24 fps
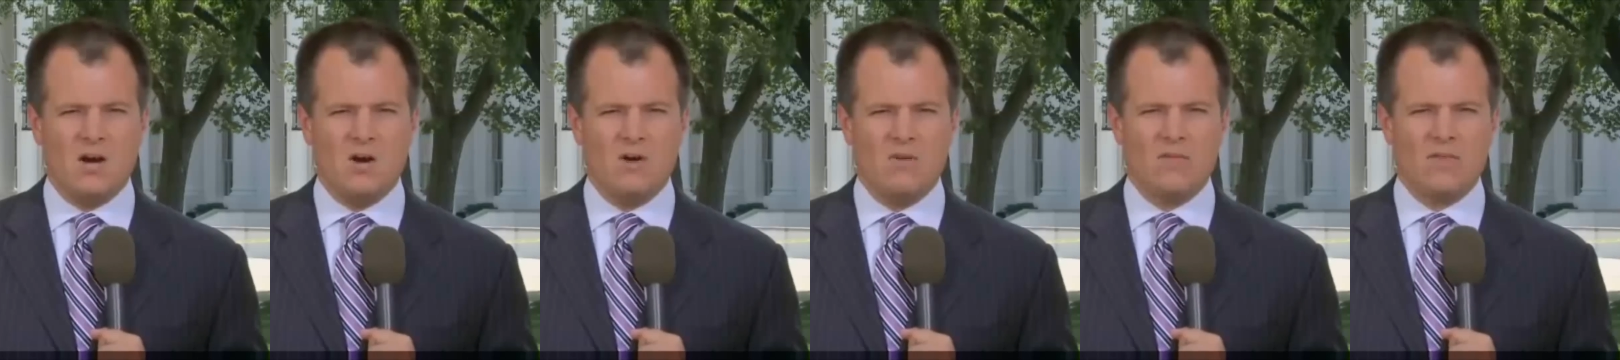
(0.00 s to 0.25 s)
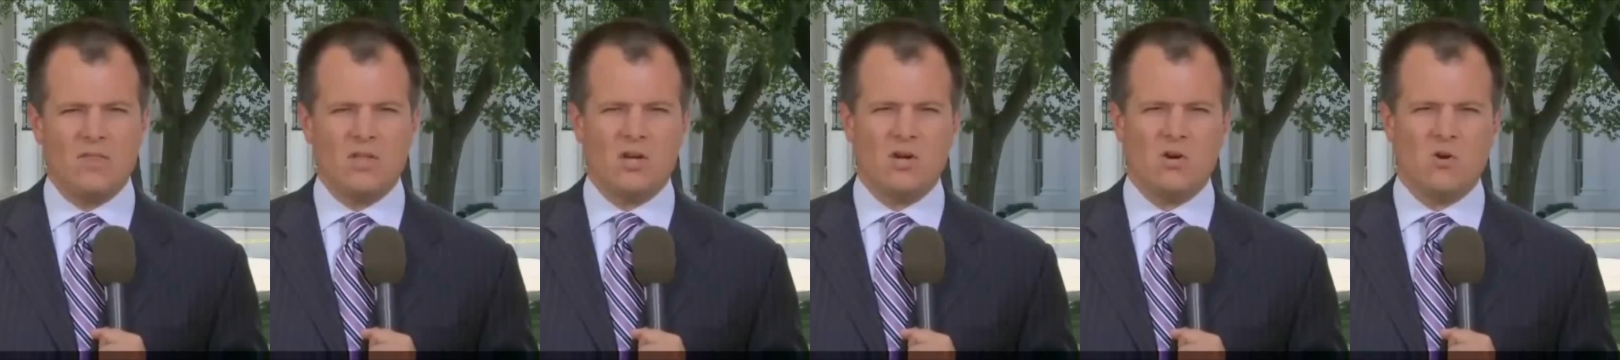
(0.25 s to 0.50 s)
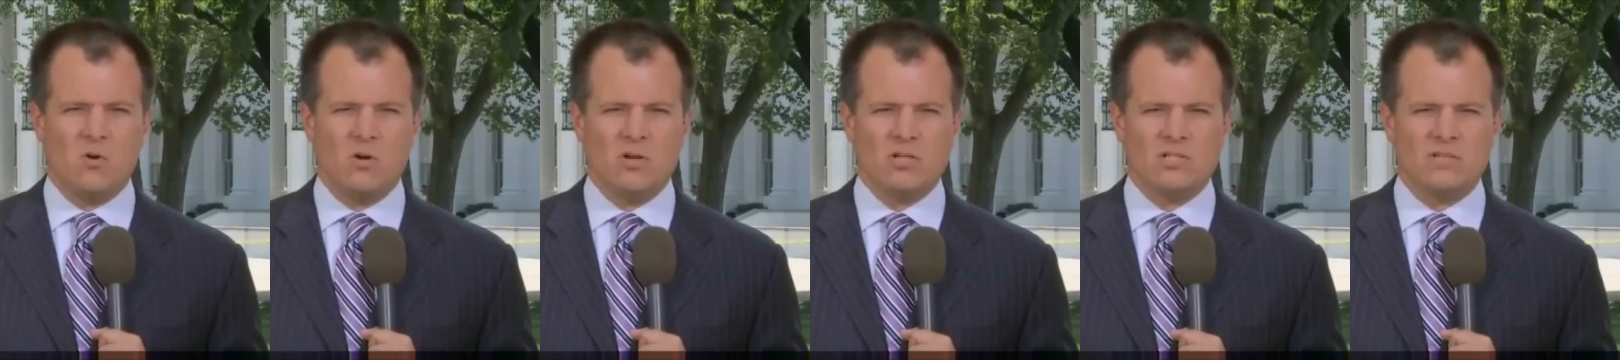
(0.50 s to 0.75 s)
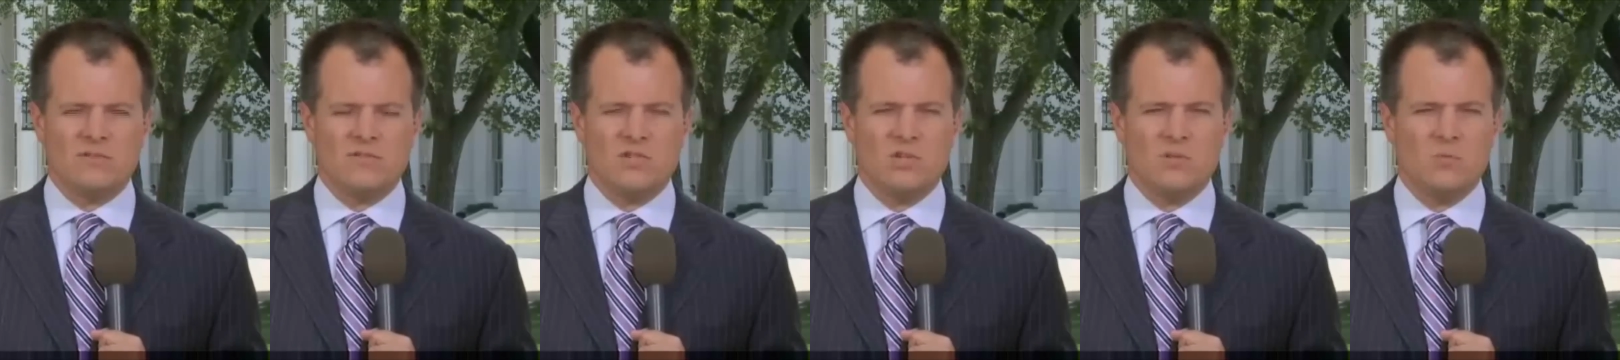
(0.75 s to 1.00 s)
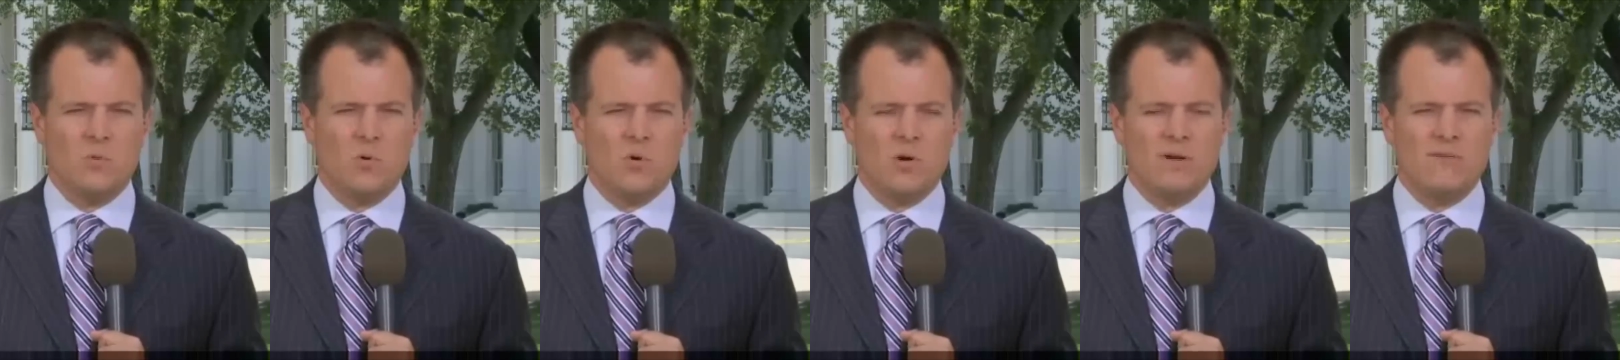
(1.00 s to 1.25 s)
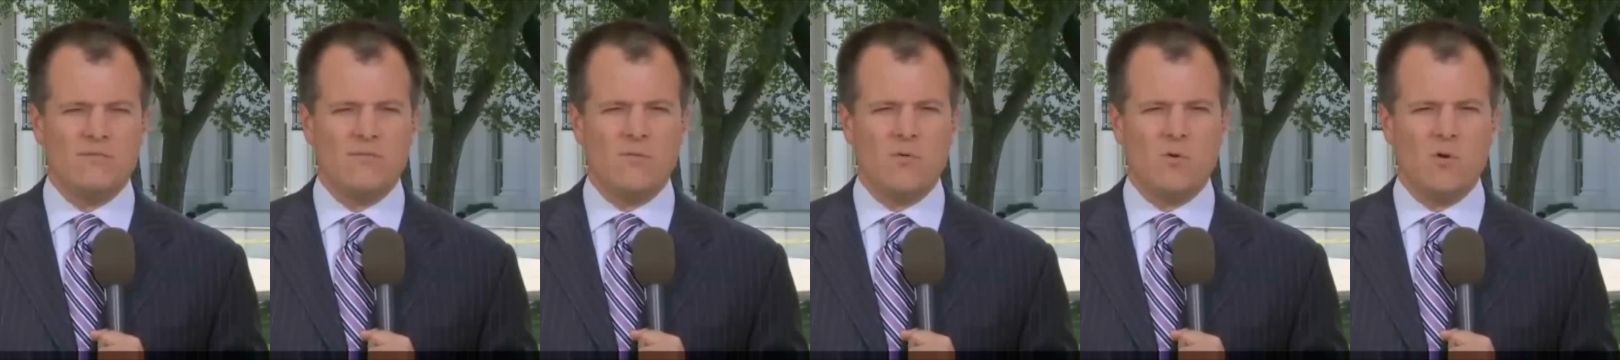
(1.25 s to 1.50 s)
over the course of
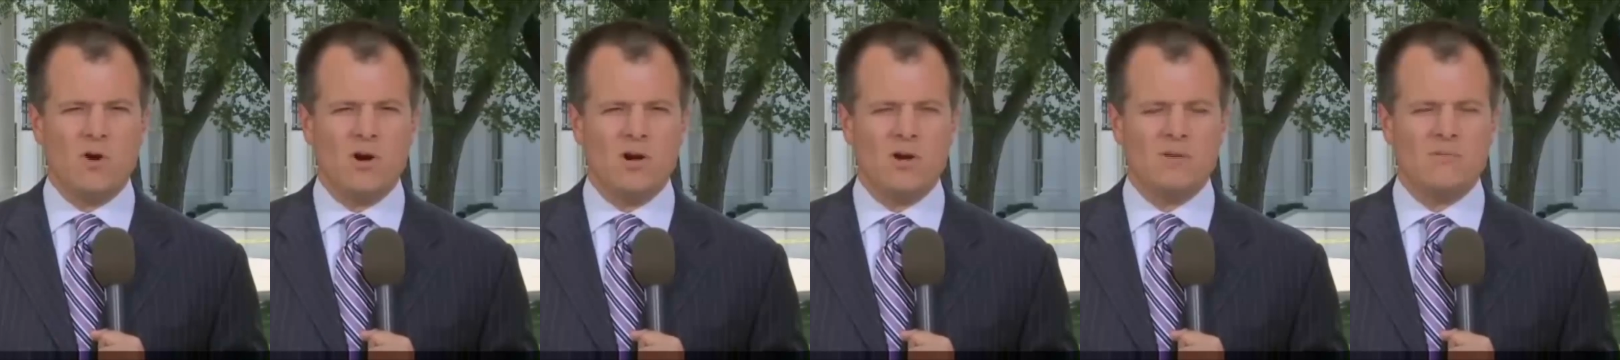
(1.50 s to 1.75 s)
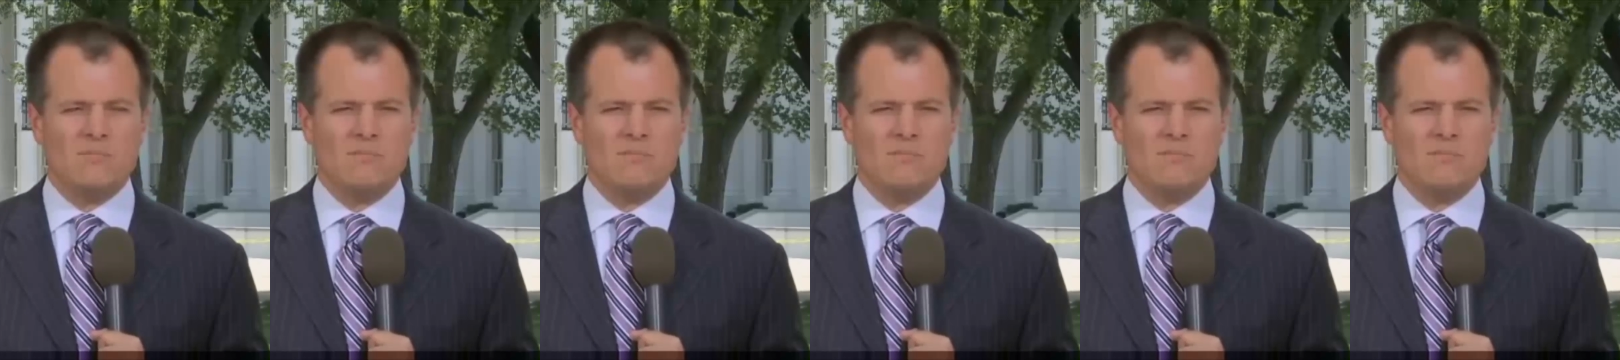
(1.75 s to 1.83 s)
2.4